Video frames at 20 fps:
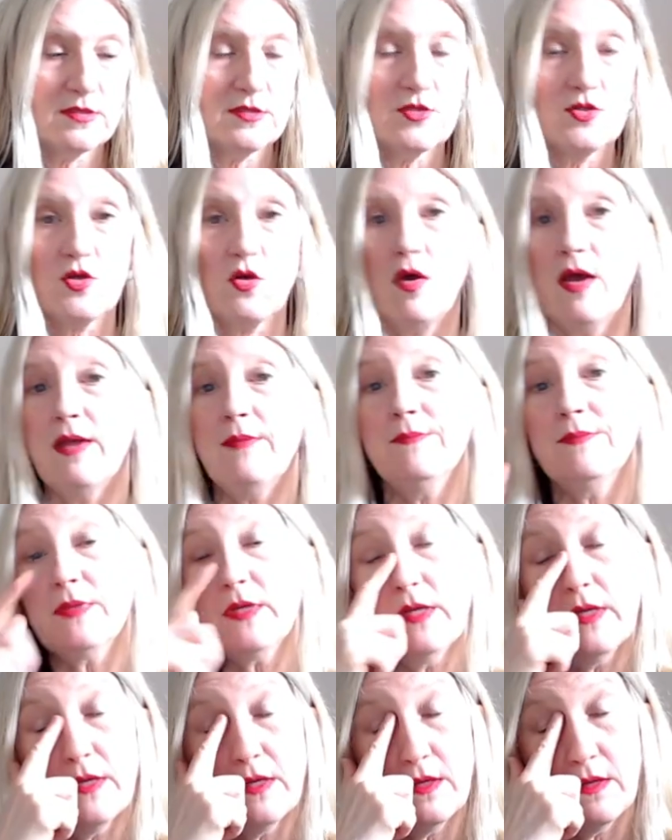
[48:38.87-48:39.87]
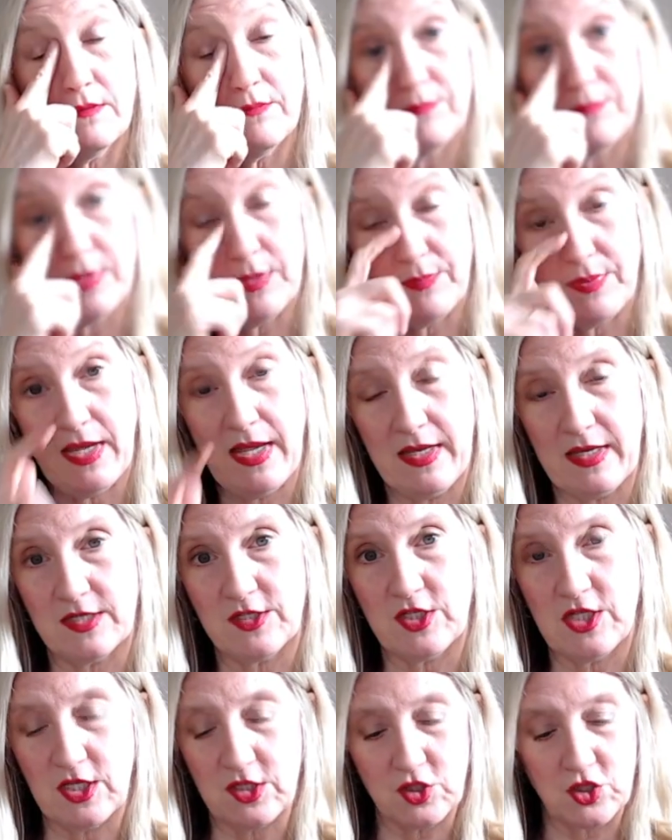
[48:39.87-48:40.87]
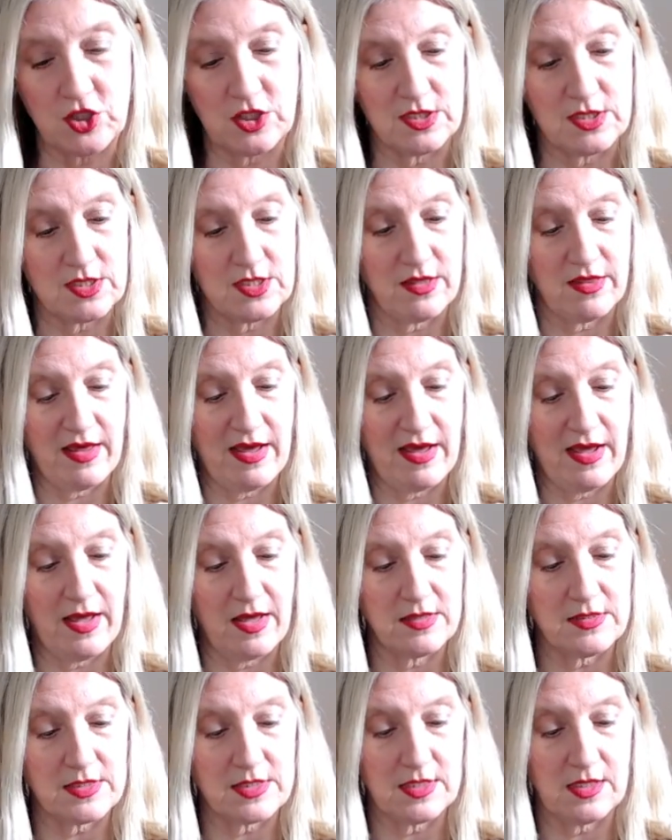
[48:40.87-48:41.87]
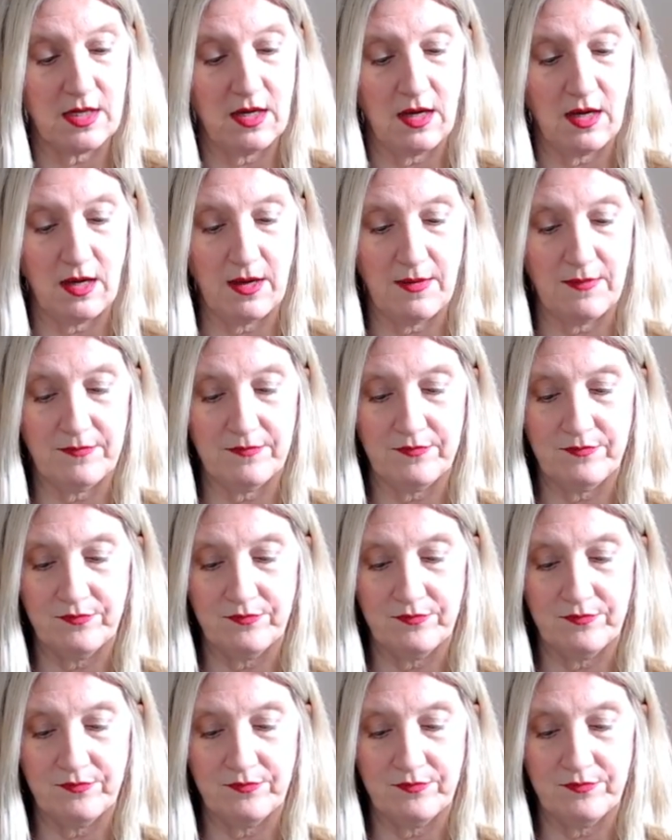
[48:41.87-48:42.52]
So I'm gonna be paying attention to that um,